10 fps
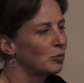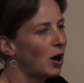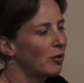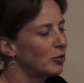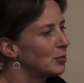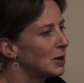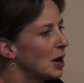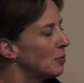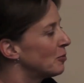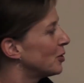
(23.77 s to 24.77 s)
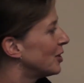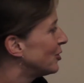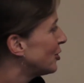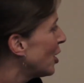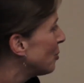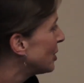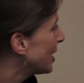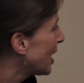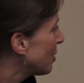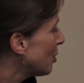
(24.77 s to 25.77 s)
offered me up for this job when
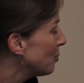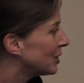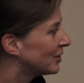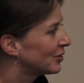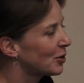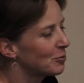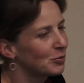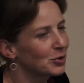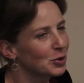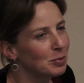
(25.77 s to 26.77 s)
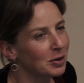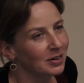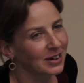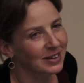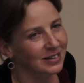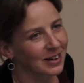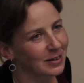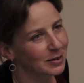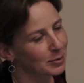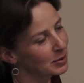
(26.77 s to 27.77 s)
it came open. So I'm super
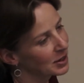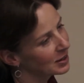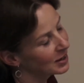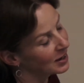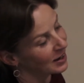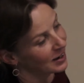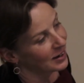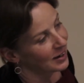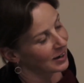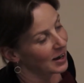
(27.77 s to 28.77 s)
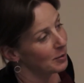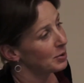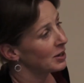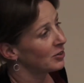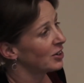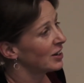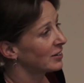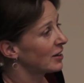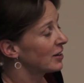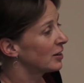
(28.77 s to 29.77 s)
excited to be at PSJ
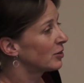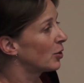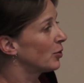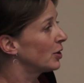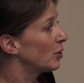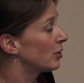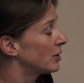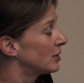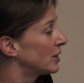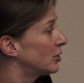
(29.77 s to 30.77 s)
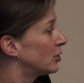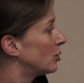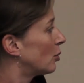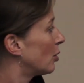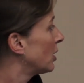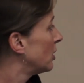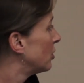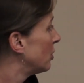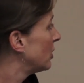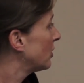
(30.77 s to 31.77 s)
because I think it's the only organization in Oregon
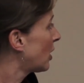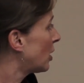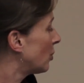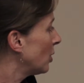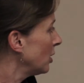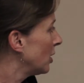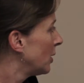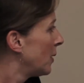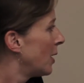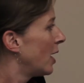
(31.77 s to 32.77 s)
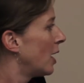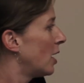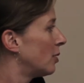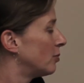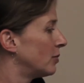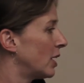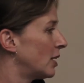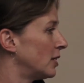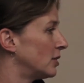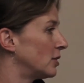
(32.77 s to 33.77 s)
doing this kind of work.
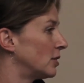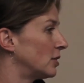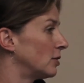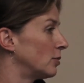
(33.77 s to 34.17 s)
And it's